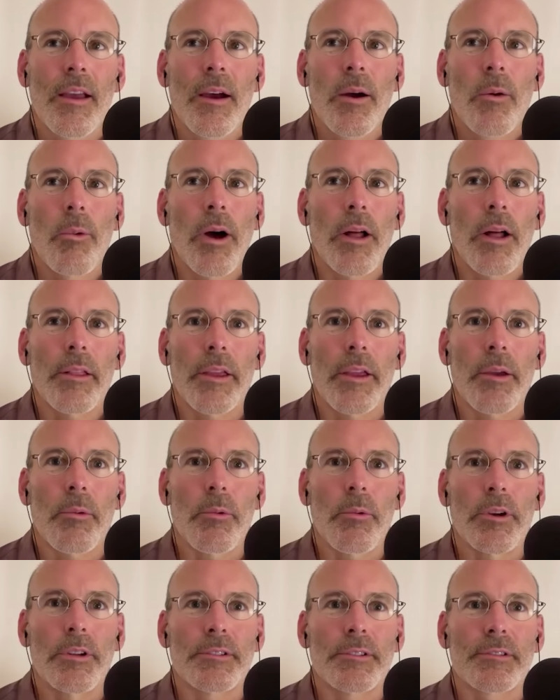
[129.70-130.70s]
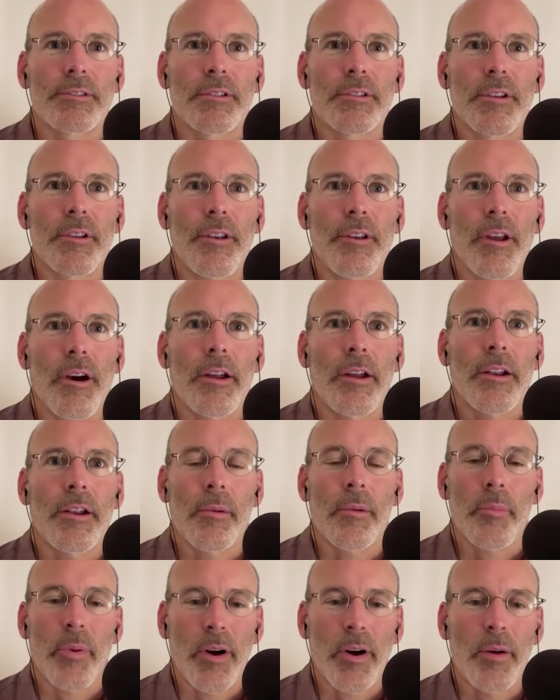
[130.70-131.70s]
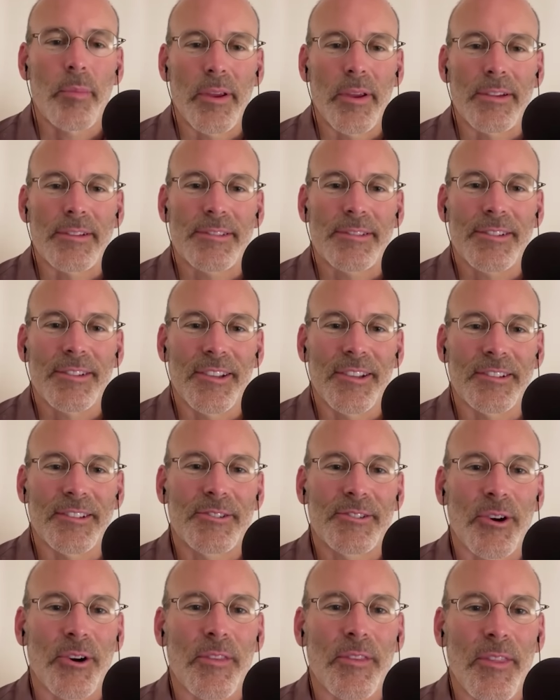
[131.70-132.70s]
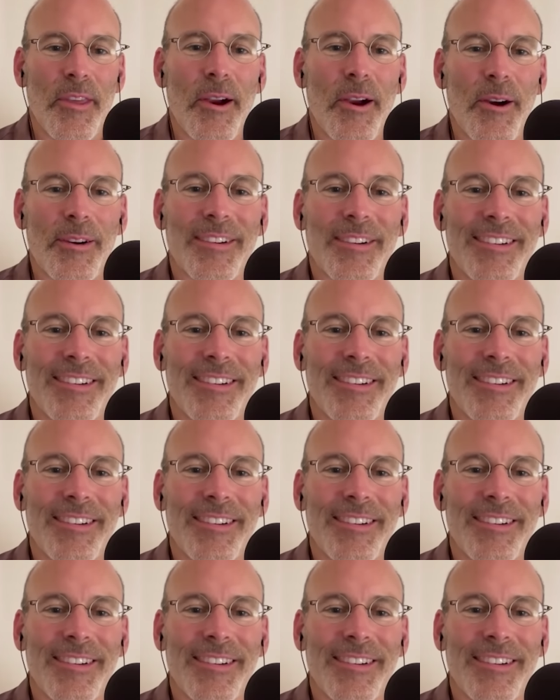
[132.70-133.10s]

Well, it was not on purpose. Let's start there.